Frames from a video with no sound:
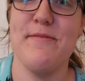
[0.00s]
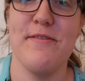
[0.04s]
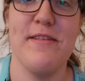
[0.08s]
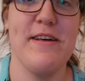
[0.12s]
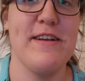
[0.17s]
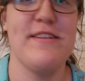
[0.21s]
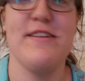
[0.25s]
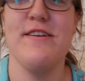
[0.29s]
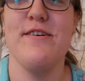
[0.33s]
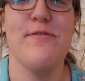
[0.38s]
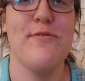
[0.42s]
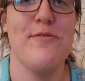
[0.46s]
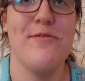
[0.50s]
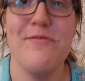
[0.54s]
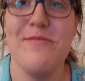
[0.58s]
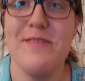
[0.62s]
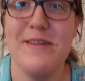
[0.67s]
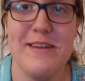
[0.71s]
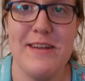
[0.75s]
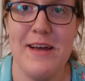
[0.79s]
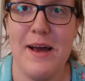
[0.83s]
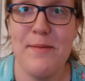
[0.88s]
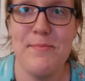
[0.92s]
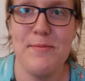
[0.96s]
That's the only
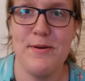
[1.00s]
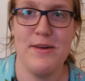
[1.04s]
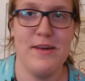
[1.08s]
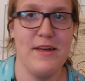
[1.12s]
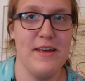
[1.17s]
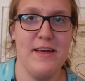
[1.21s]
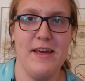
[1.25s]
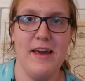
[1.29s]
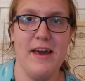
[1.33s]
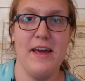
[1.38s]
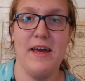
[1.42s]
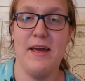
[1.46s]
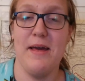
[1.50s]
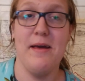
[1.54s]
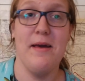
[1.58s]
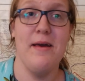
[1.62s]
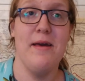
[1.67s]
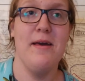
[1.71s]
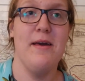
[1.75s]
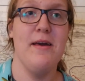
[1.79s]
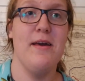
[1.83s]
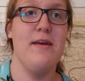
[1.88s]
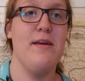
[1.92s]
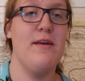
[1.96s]
time you
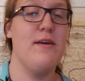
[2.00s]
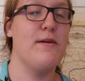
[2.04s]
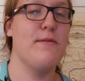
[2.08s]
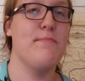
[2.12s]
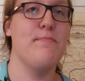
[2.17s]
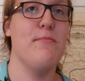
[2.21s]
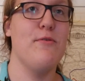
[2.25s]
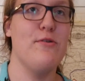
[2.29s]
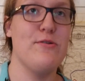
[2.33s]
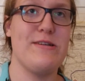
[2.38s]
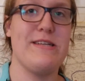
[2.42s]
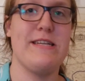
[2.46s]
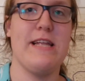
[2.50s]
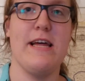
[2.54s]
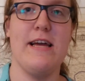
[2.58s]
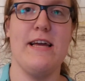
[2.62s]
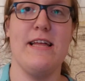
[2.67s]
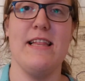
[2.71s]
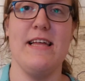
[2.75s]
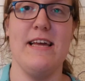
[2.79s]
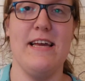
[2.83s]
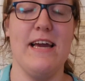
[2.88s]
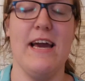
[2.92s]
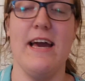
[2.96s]
could most
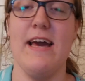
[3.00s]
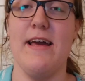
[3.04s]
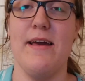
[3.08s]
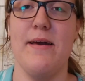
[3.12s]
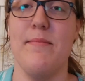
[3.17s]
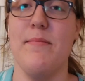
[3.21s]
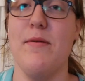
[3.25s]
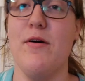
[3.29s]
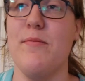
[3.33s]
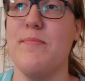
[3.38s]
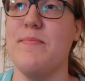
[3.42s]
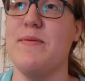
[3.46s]
likely get him out,